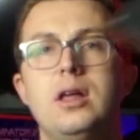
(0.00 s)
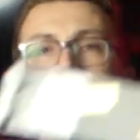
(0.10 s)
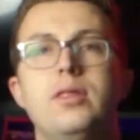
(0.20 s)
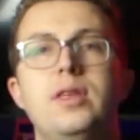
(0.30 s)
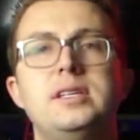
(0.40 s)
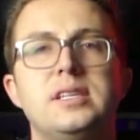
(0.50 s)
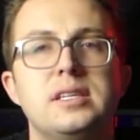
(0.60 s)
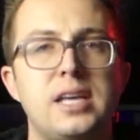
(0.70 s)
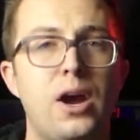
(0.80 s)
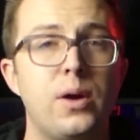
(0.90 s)
This
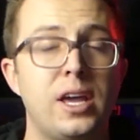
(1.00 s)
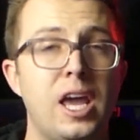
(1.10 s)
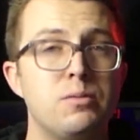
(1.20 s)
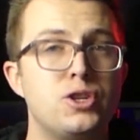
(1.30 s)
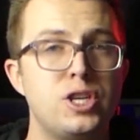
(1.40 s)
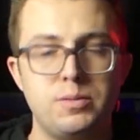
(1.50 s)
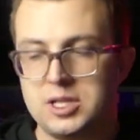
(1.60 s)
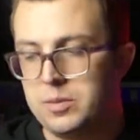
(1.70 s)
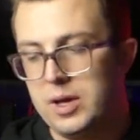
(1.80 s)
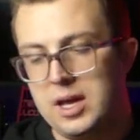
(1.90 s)
is how it came shipped
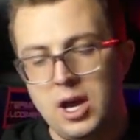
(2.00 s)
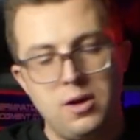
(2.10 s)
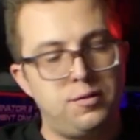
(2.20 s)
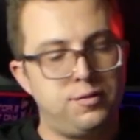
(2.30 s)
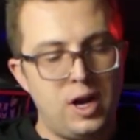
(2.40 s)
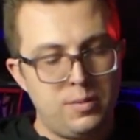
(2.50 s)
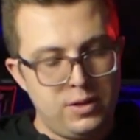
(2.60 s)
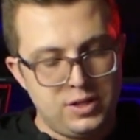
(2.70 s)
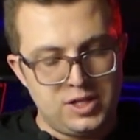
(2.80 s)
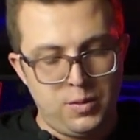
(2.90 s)
to me from
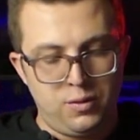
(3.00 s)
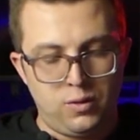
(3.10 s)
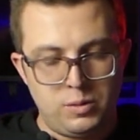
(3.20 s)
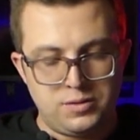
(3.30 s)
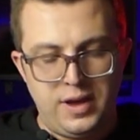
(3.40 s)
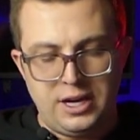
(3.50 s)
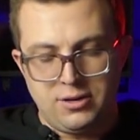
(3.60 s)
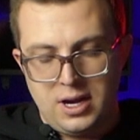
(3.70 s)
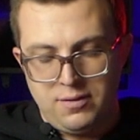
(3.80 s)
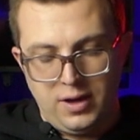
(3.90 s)
the Saberforms
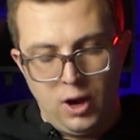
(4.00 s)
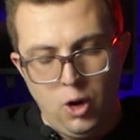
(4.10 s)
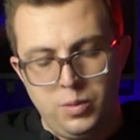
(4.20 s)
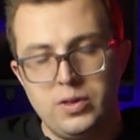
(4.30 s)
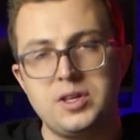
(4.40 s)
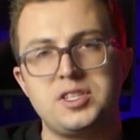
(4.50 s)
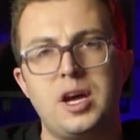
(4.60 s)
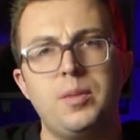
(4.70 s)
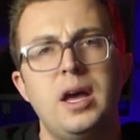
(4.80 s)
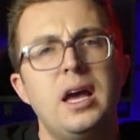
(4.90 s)
factory. If I open this
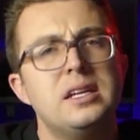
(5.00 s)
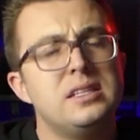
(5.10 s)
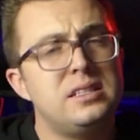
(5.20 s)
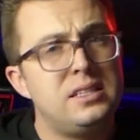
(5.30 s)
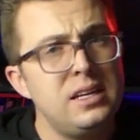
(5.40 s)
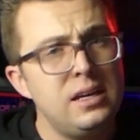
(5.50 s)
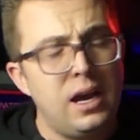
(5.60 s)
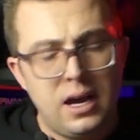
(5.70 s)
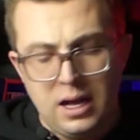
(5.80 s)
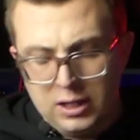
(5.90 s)
up,
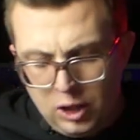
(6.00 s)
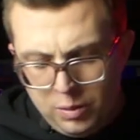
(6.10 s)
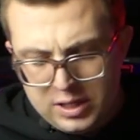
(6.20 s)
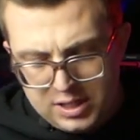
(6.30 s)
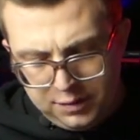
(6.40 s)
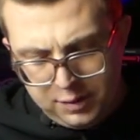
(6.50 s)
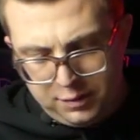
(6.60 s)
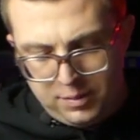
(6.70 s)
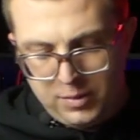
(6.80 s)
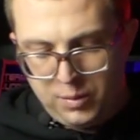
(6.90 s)
a little bit different
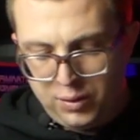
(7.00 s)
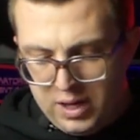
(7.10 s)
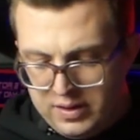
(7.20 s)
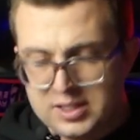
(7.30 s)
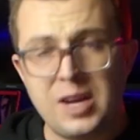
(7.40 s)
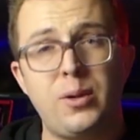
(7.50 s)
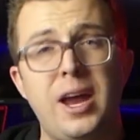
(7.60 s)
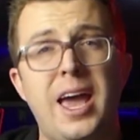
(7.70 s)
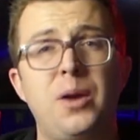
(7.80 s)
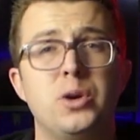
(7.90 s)
from the previous saber I
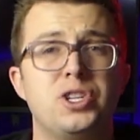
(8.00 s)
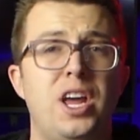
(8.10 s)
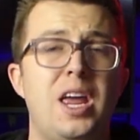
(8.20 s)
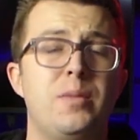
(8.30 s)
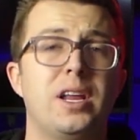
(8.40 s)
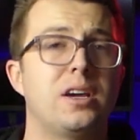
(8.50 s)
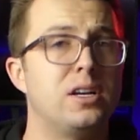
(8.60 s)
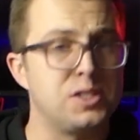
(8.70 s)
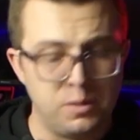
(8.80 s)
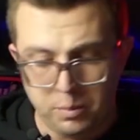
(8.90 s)
had, which came in a
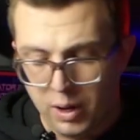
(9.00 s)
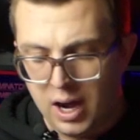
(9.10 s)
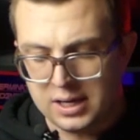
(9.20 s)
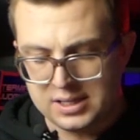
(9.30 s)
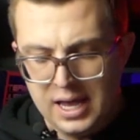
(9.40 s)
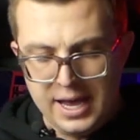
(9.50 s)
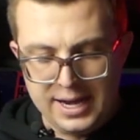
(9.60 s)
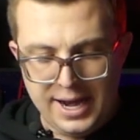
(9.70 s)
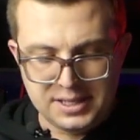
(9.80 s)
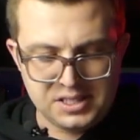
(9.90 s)
custom box
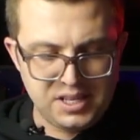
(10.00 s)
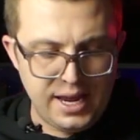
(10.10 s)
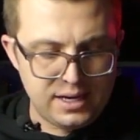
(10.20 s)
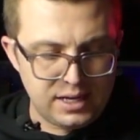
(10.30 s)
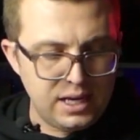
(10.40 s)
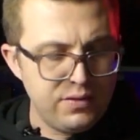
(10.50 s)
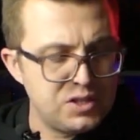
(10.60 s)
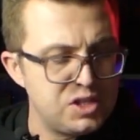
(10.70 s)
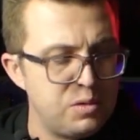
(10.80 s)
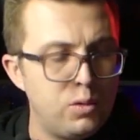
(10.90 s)
and had a stand. Again,
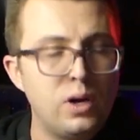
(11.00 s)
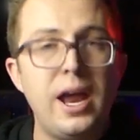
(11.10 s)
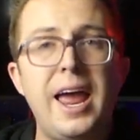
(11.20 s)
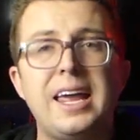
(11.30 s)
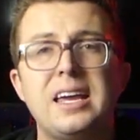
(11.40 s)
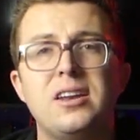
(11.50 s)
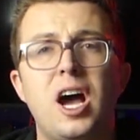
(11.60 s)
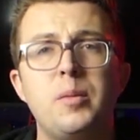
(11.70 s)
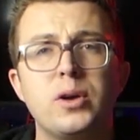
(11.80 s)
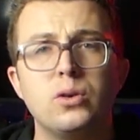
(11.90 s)
this is a more
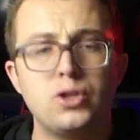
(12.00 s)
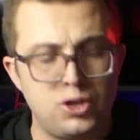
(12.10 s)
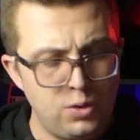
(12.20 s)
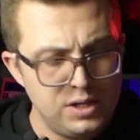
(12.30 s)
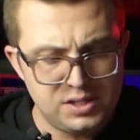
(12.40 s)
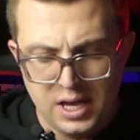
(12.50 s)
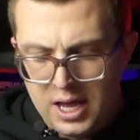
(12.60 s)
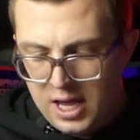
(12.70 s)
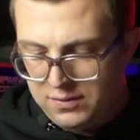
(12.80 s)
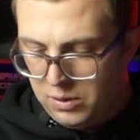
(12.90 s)
economical choice
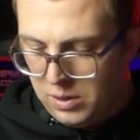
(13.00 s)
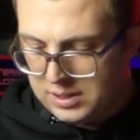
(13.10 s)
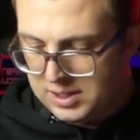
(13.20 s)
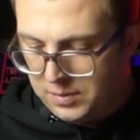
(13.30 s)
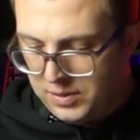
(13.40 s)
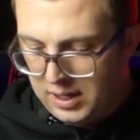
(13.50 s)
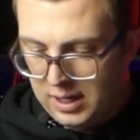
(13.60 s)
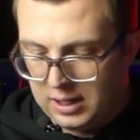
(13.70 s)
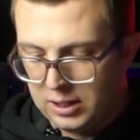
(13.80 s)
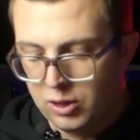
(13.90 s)
if you want something
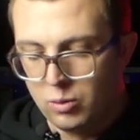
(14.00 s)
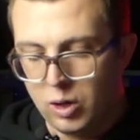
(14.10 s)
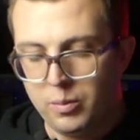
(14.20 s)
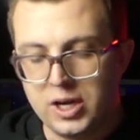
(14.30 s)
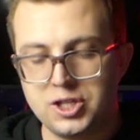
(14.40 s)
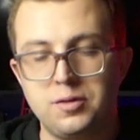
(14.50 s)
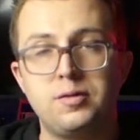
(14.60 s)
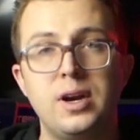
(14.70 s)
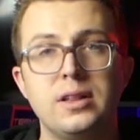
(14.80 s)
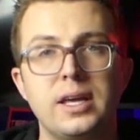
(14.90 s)
a little more budget
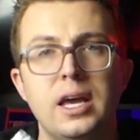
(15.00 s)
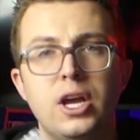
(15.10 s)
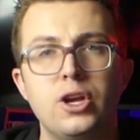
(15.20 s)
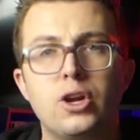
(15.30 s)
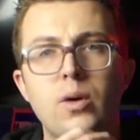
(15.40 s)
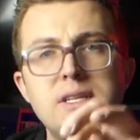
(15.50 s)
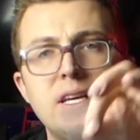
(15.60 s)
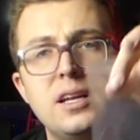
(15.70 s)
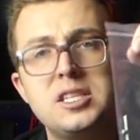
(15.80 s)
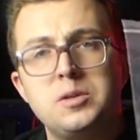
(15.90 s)
friendly. You're going to
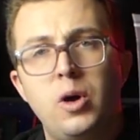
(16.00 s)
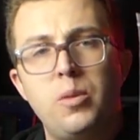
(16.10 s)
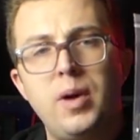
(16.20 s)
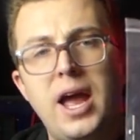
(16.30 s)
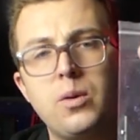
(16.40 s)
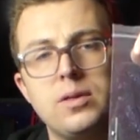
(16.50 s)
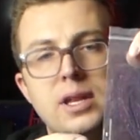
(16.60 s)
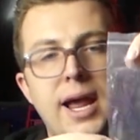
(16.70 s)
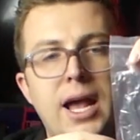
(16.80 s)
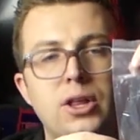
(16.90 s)
get a small bag with
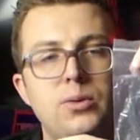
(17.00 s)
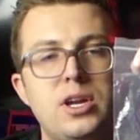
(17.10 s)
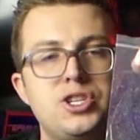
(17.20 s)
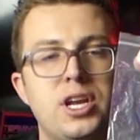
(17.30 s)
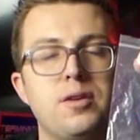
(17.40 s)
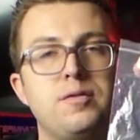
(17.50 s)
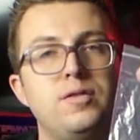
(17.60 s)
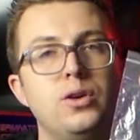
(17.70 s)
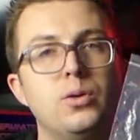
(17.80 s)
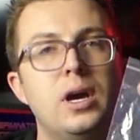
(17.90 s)
an Allen wrench and a
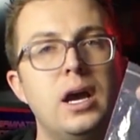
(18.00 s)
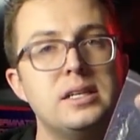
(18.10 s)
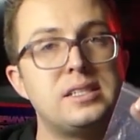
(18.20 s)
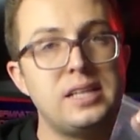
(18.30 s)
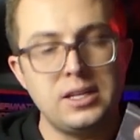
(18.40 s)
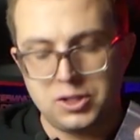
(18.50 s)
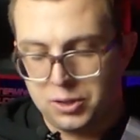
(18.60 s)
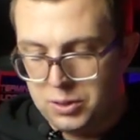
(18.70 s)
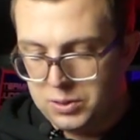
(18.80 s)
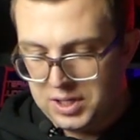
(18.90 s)
few set
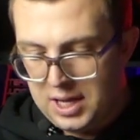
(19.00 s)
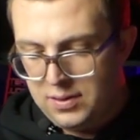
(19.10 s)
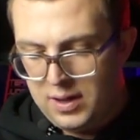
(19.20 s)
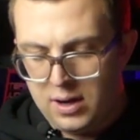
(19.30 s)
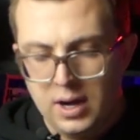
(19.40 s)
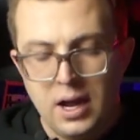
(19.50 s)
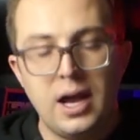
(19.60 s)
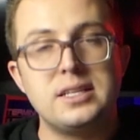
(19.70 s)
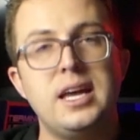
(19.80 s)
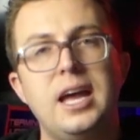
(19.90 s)
screws in there.
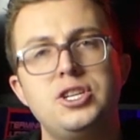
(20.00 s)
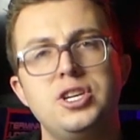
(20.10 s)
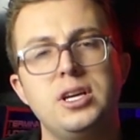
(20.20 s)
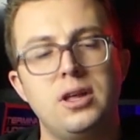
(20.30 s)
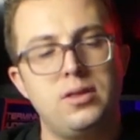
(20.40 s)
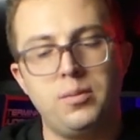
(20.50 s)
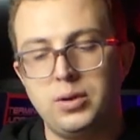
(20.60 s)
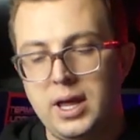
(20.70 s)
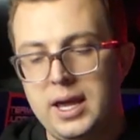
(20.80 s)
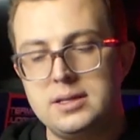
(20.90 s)
Attaching the
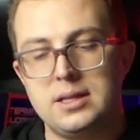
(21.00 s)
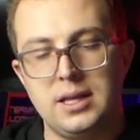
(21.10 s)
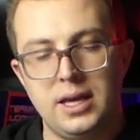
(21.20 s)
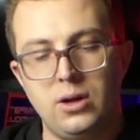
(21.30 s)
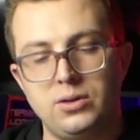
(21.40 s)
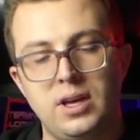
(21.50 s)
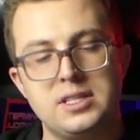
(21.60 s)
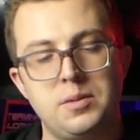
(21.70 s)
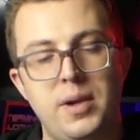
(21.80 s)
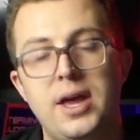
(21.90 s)
blade to the hilt
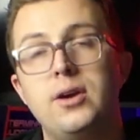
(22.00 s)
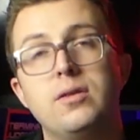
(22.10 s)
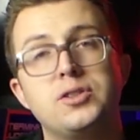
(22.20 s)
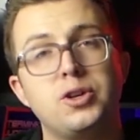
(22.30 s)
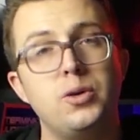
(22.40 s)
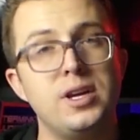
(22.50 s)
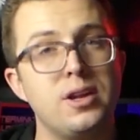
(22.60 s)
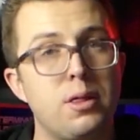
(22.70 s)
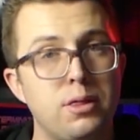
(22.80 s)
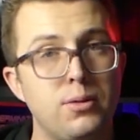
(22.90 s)
is a matter of screwing
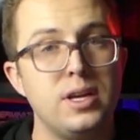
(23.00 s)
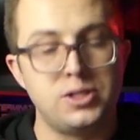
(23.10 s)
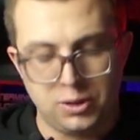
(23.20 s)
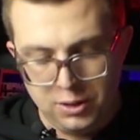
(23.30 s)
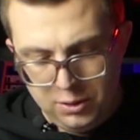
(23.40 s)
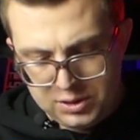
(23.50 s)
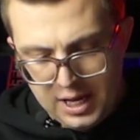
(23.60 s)
in 3 screws.